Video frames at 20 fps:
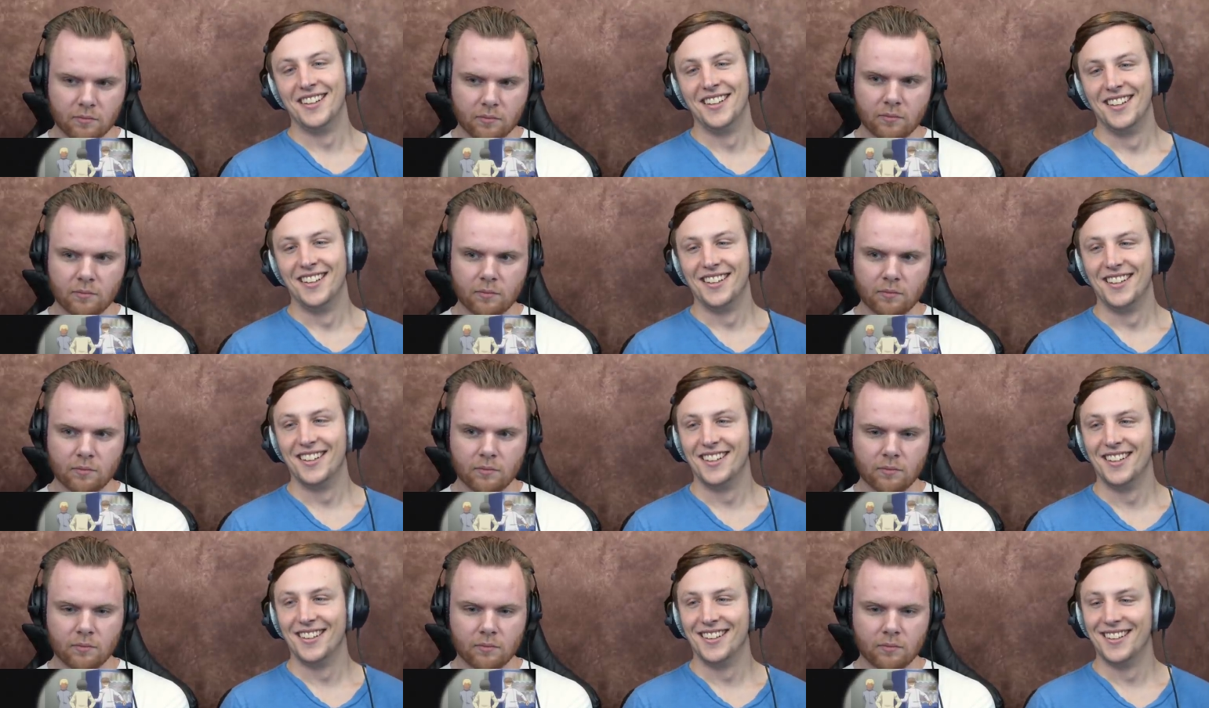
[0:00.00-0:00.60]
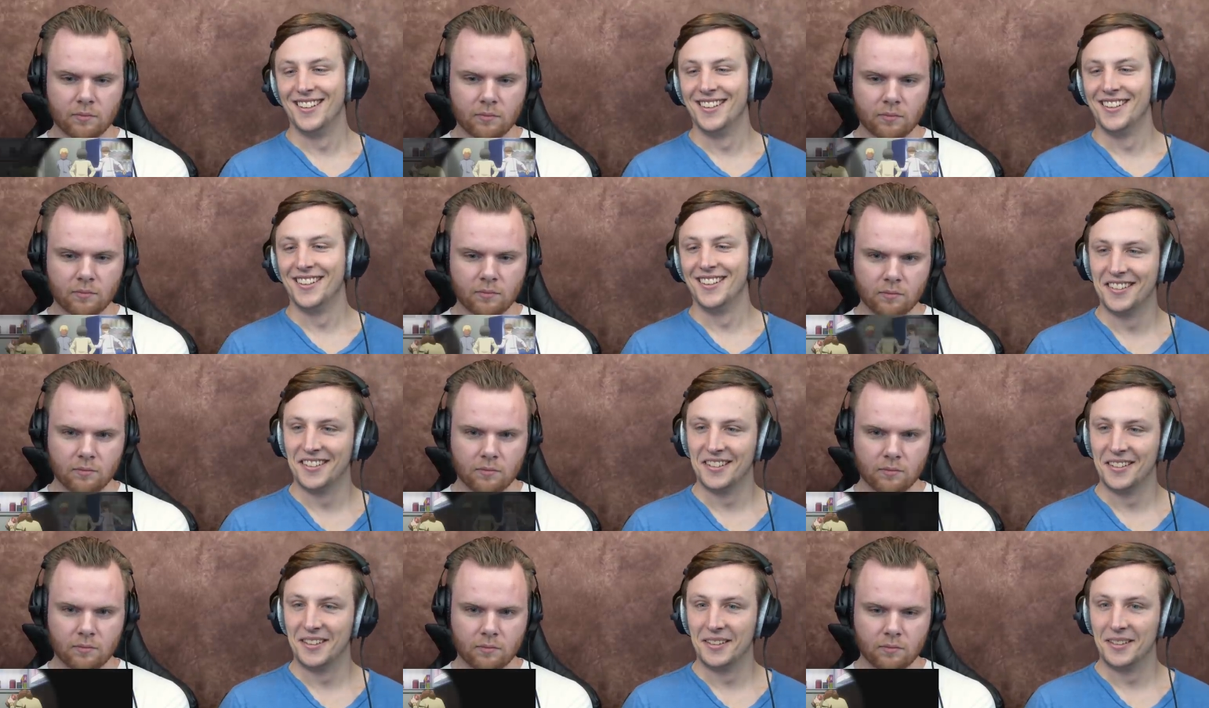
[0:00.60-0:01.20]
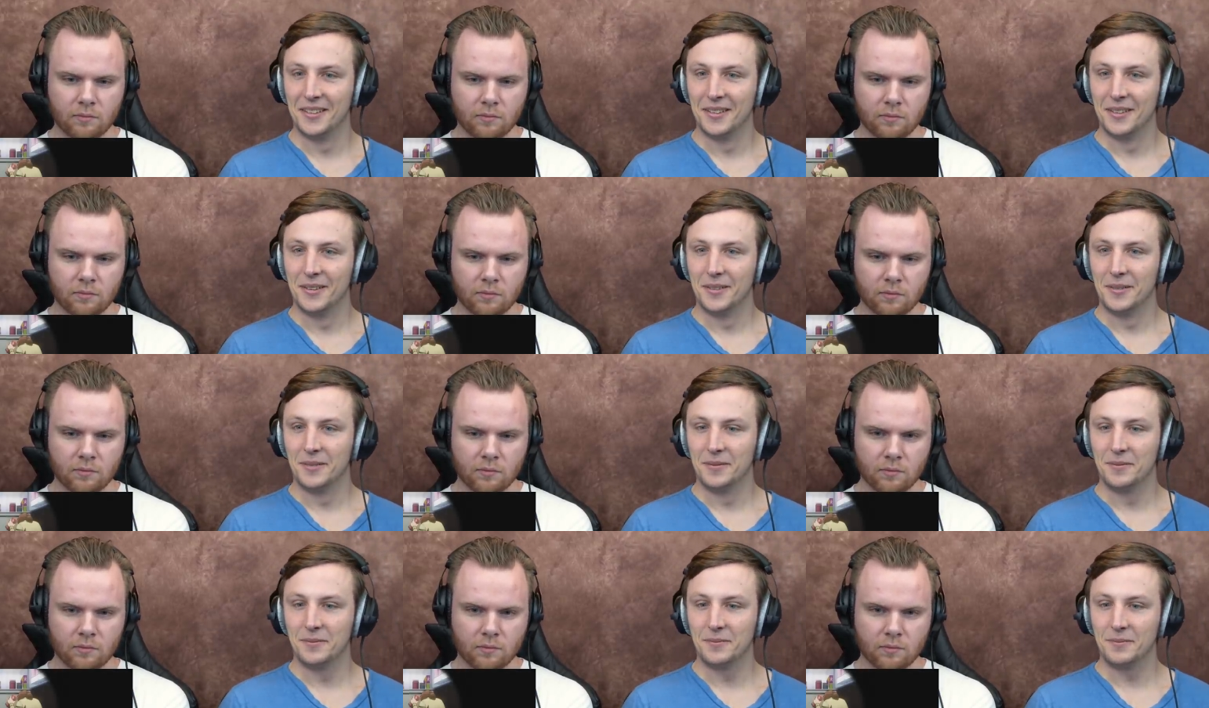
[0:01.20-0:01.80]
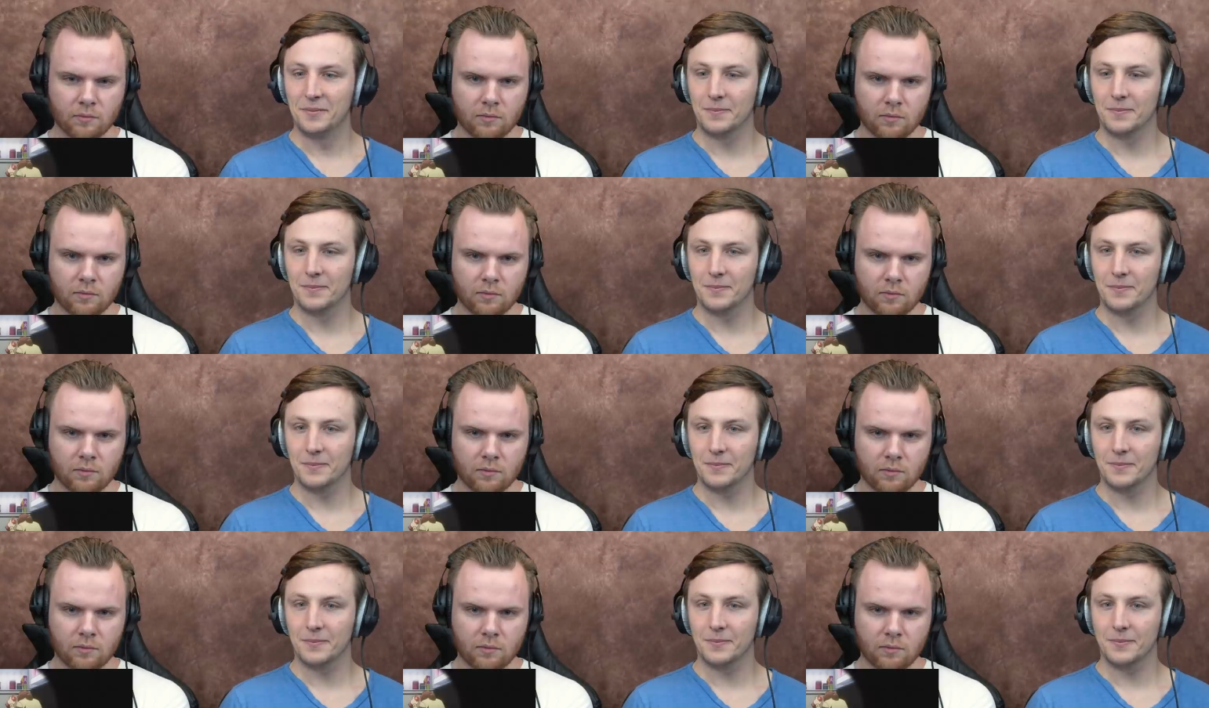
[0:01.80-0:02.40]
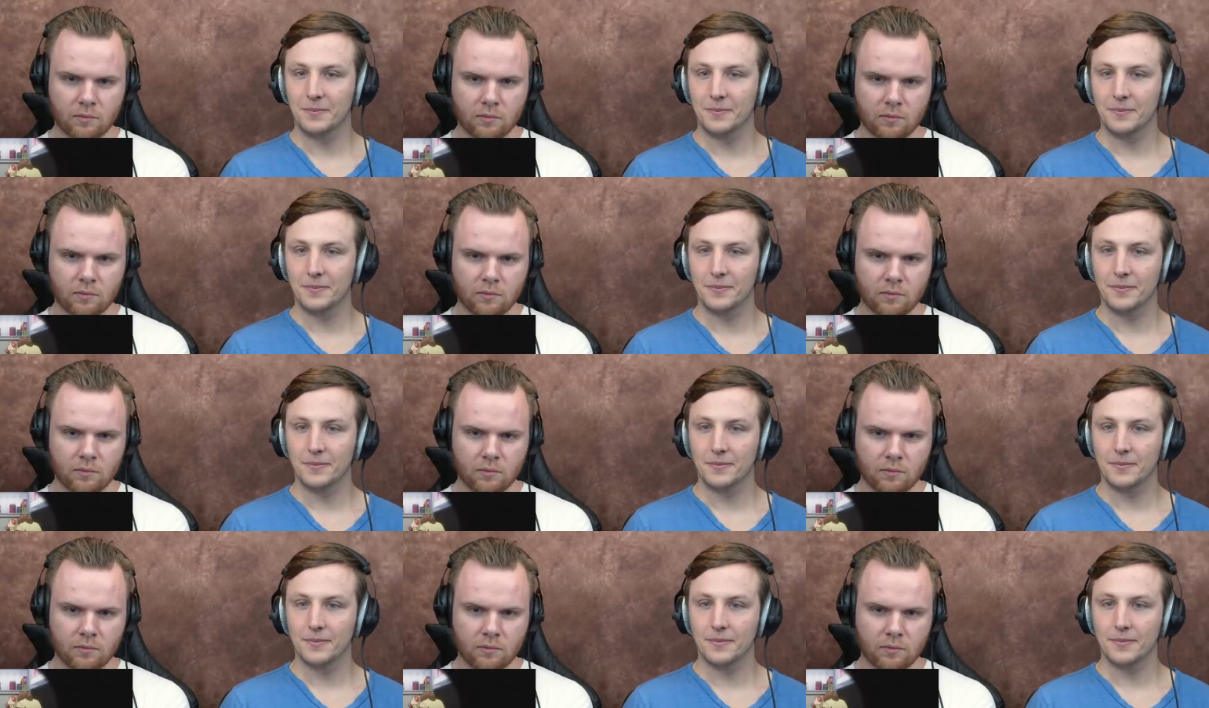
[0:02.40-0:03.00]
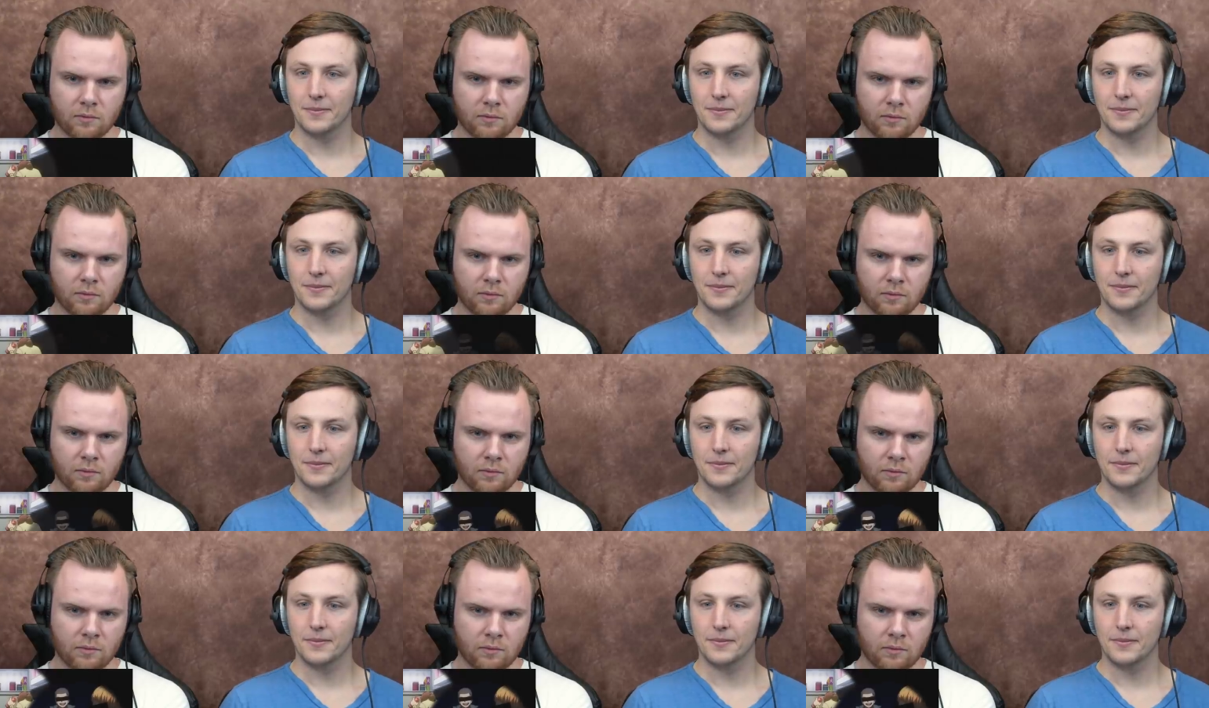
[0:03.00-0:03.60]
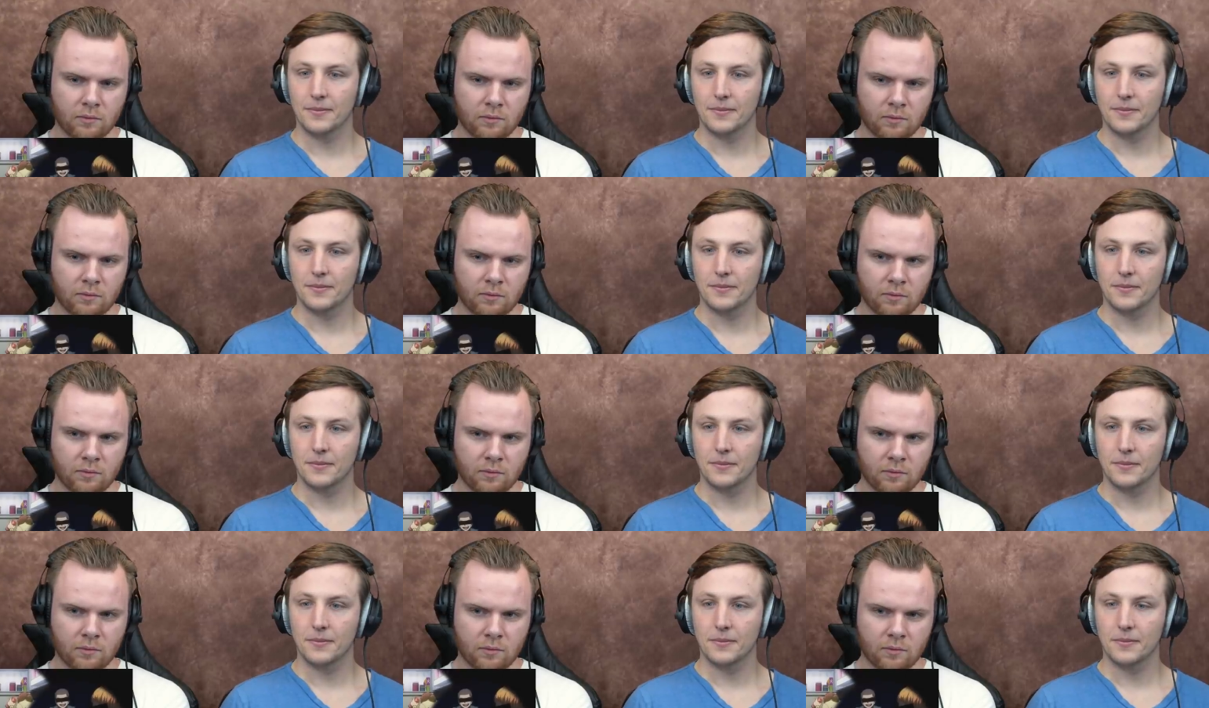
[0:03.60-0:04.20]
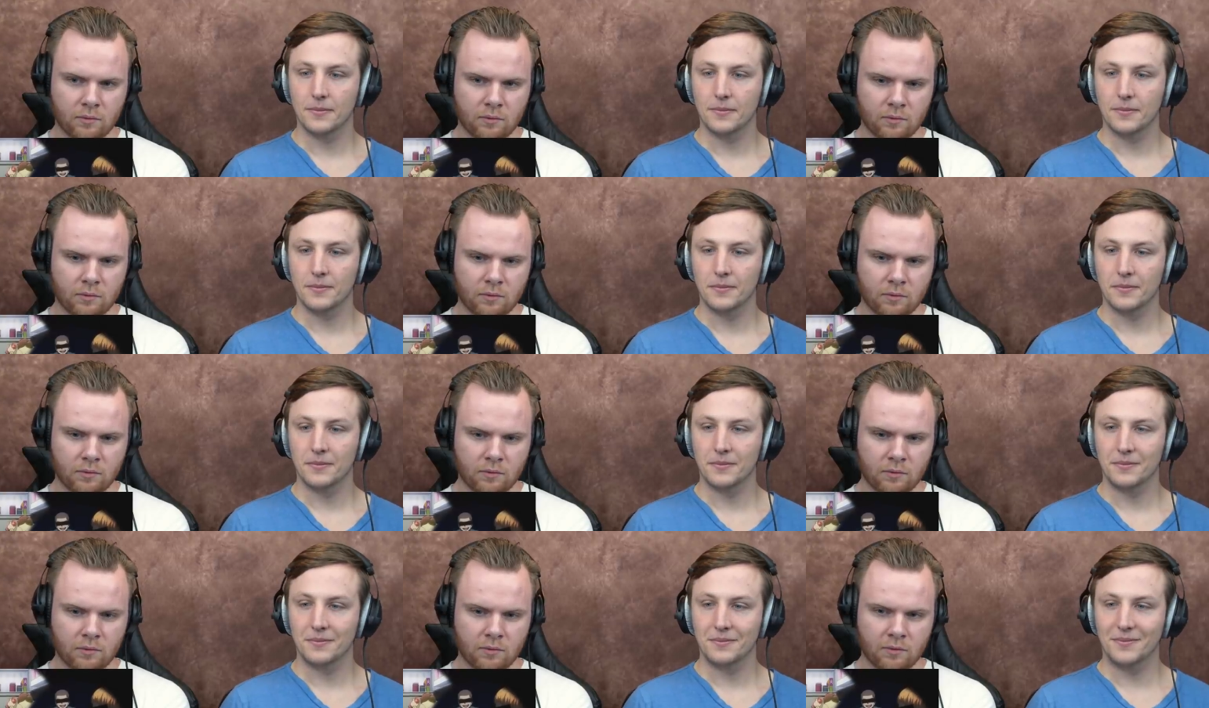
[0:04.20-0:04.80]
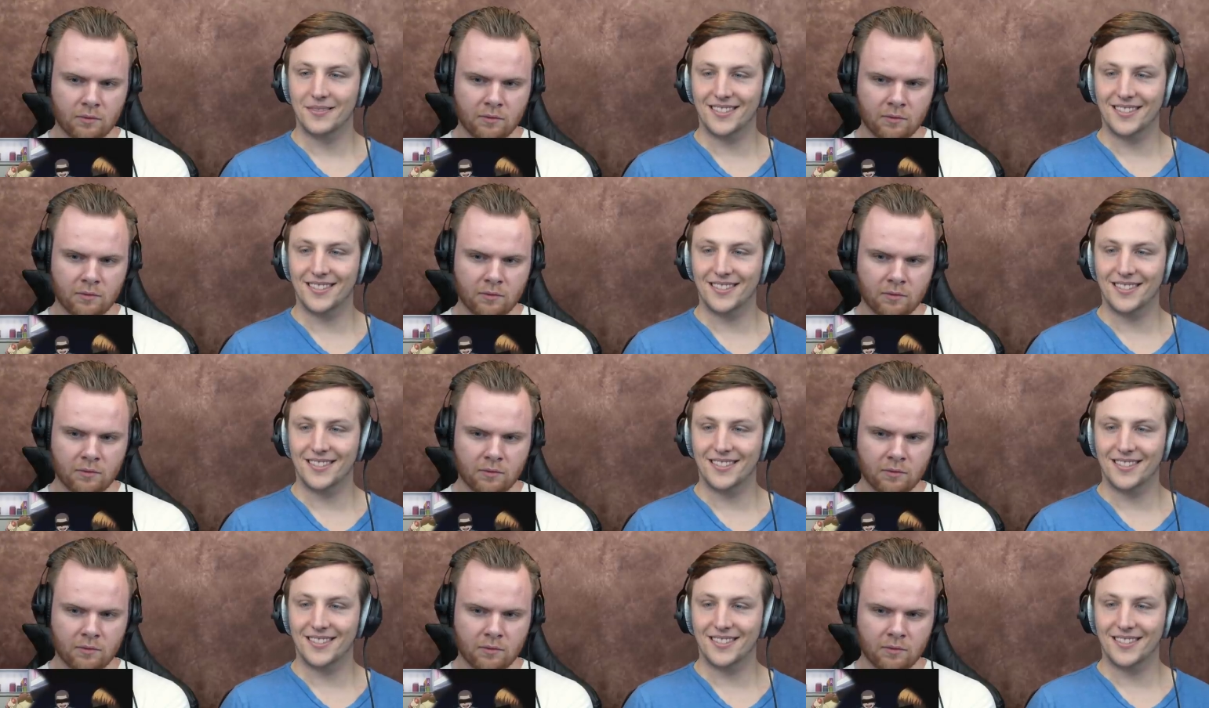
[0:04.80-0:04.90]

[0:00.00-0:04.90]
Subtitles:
No one is speaking in this clip.